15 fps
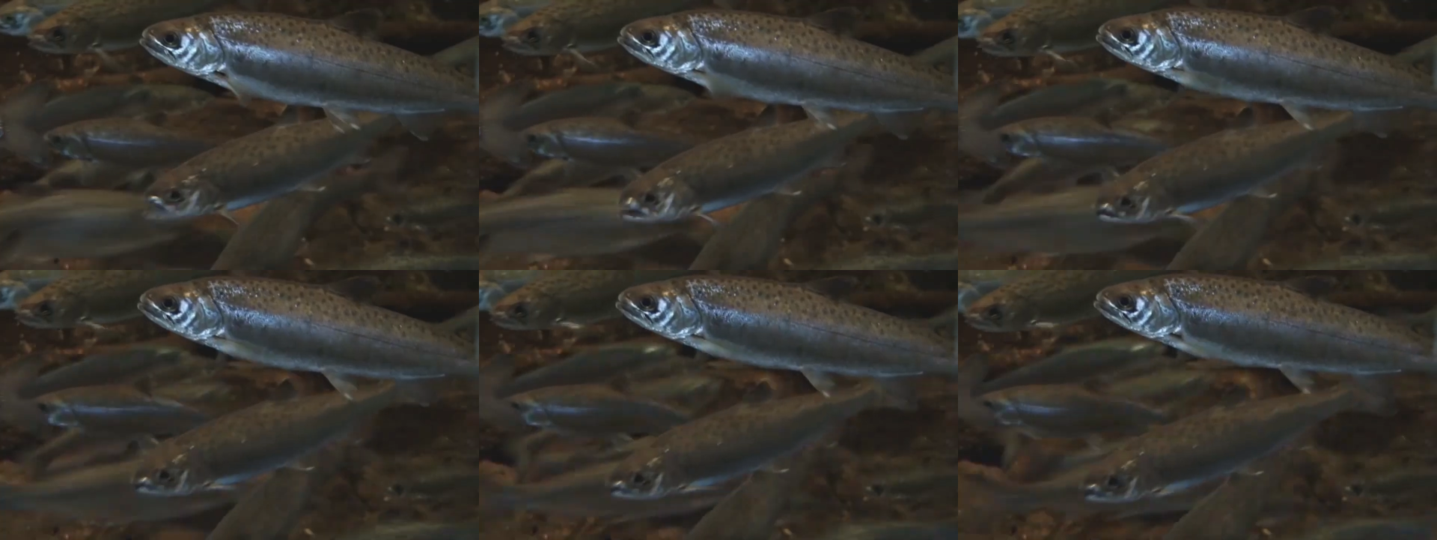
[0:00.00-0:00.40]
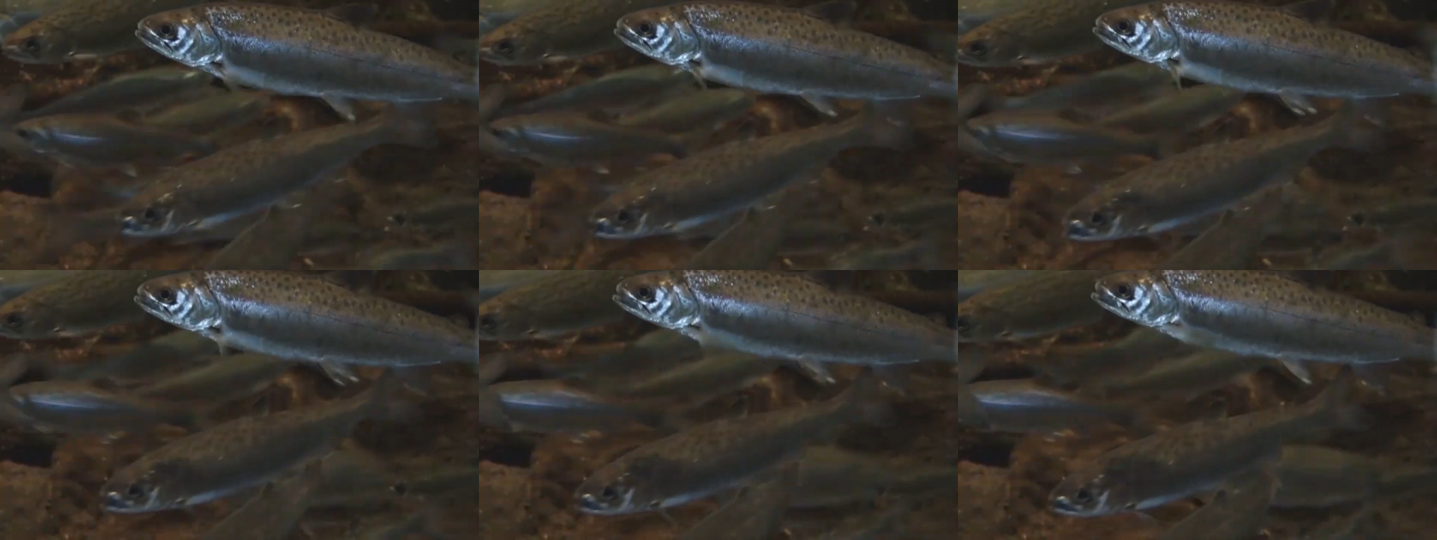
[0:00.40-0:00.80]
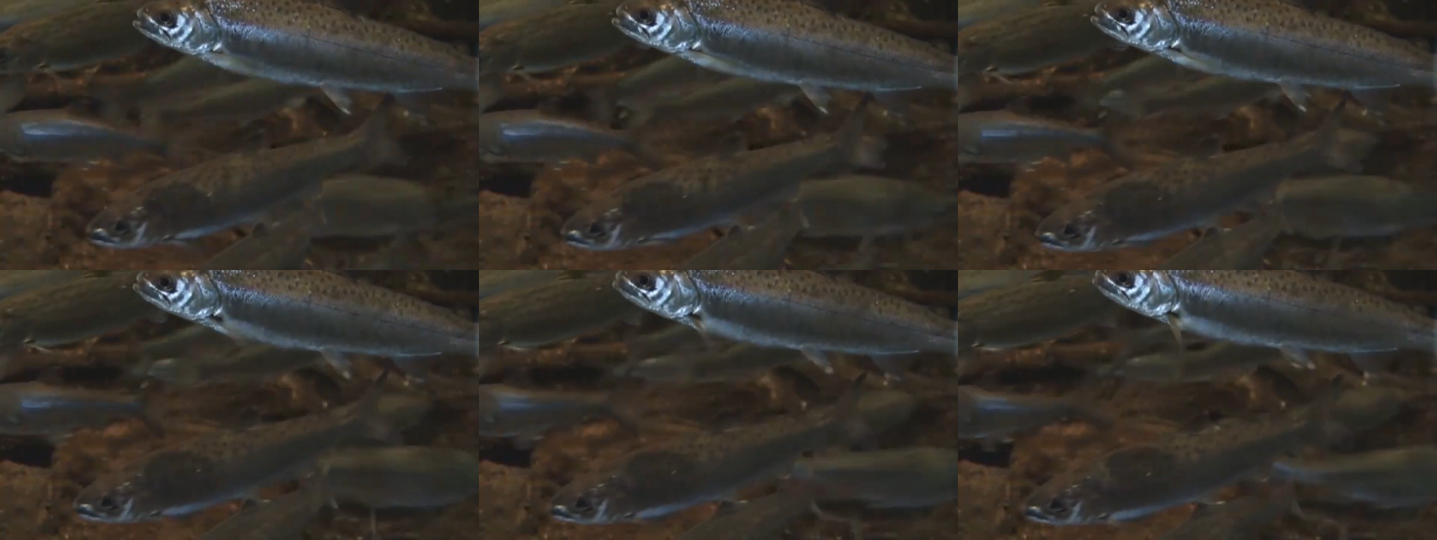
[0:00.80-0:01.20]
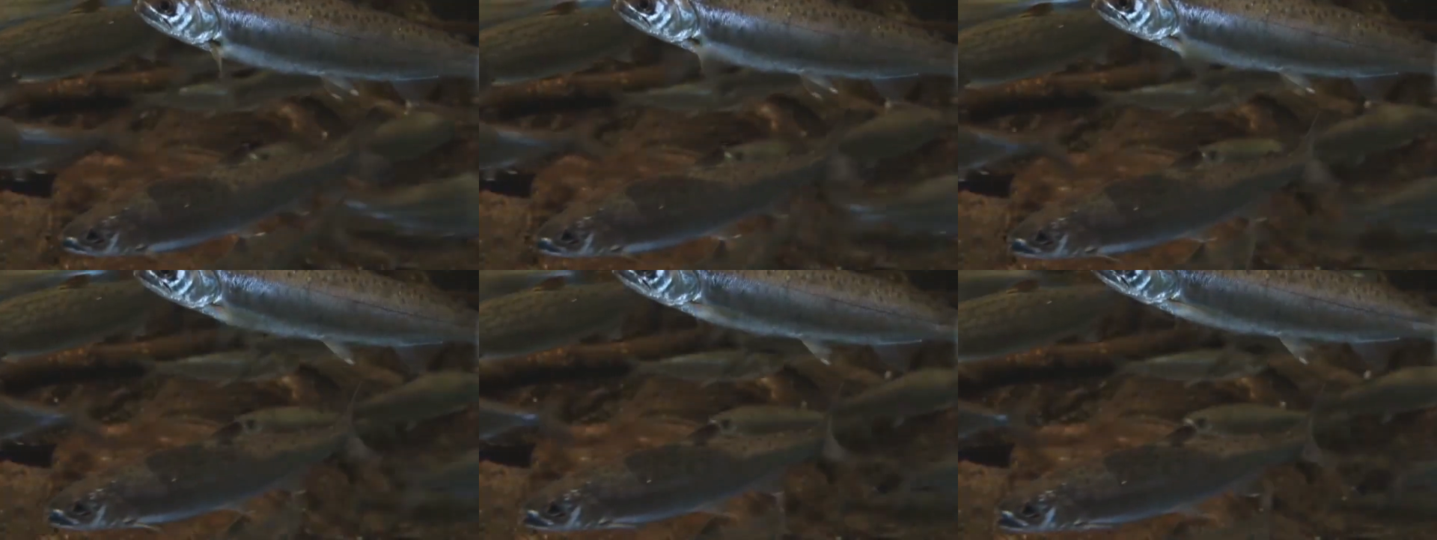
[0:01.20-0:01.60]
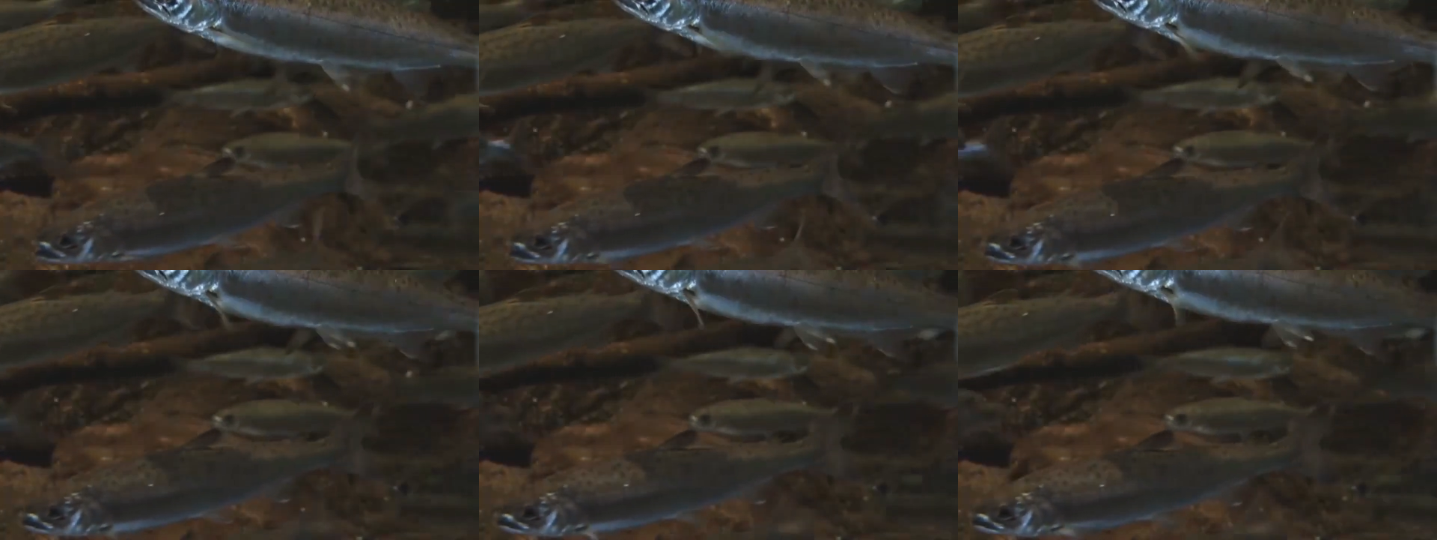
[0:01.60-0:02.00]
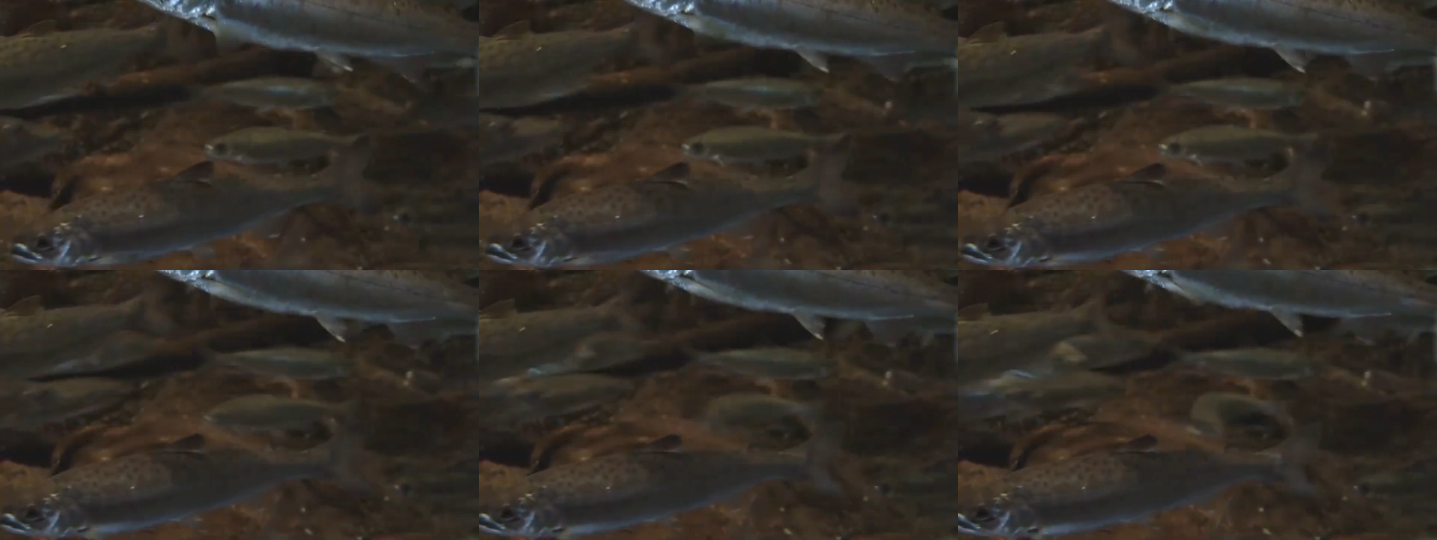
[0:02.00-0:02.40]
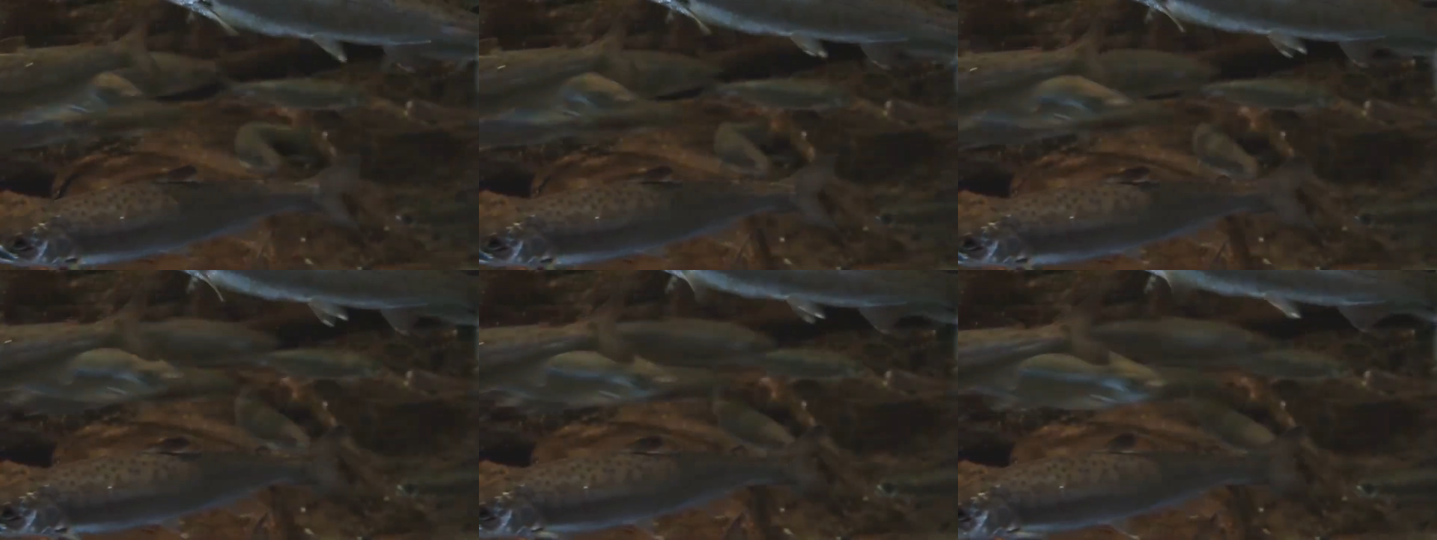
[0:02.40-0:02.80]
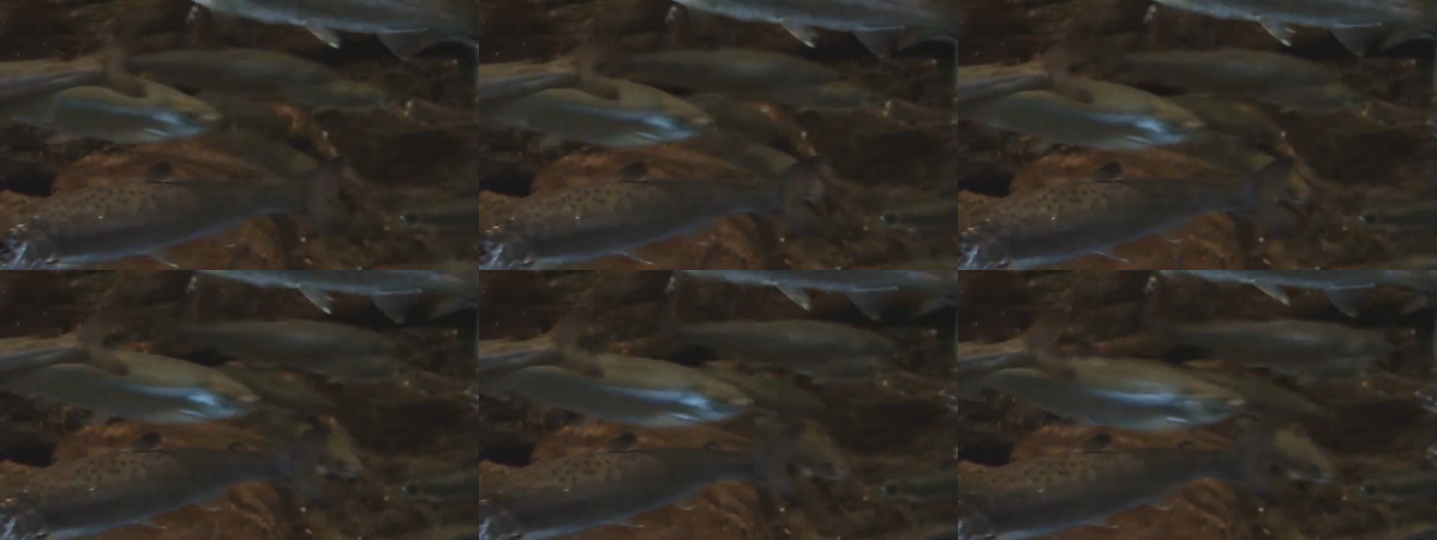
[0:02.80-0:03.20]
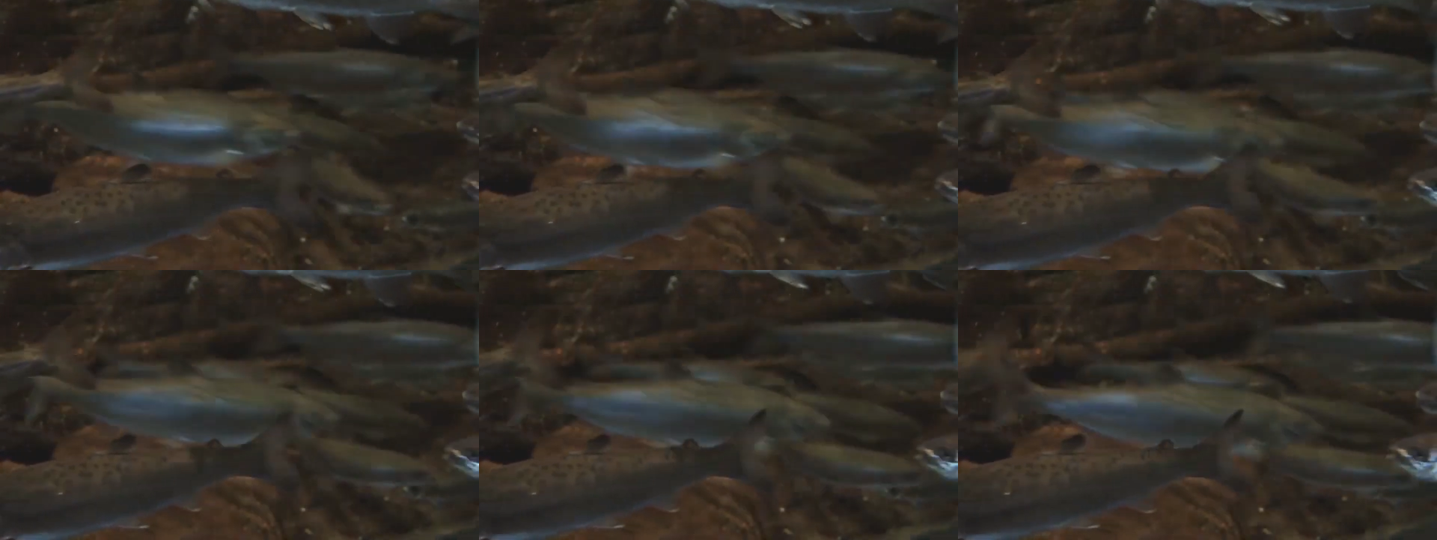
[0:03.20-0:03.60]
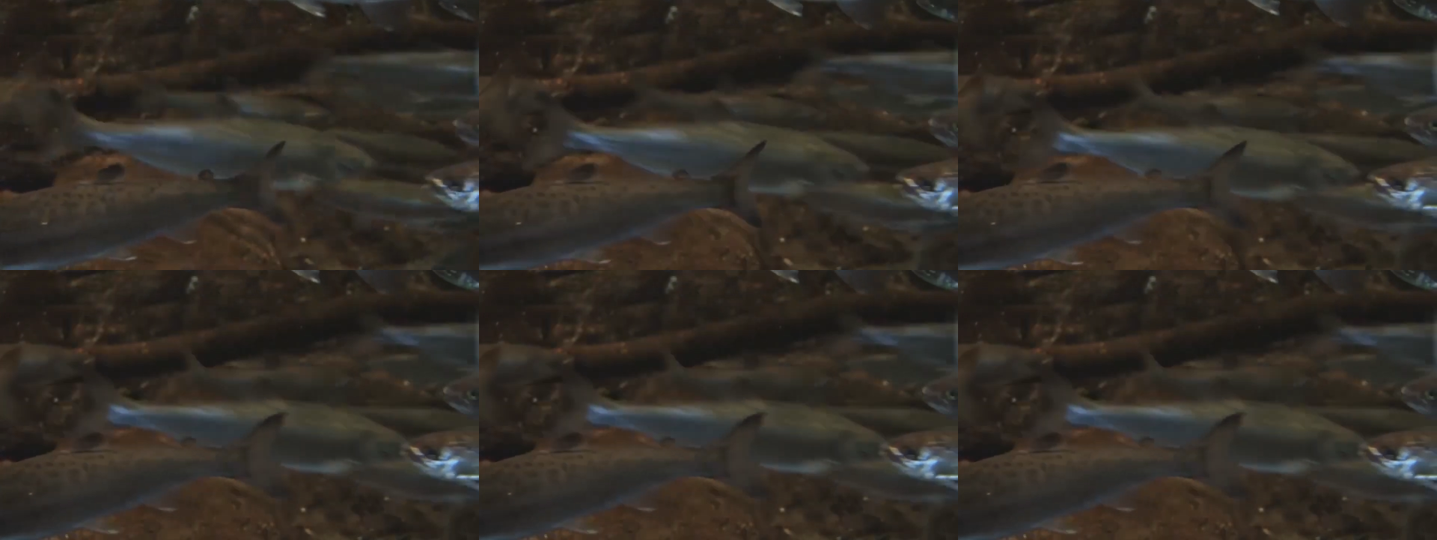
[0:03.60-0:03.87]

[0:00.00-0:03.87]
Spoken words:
Nobody's mouth can be seen.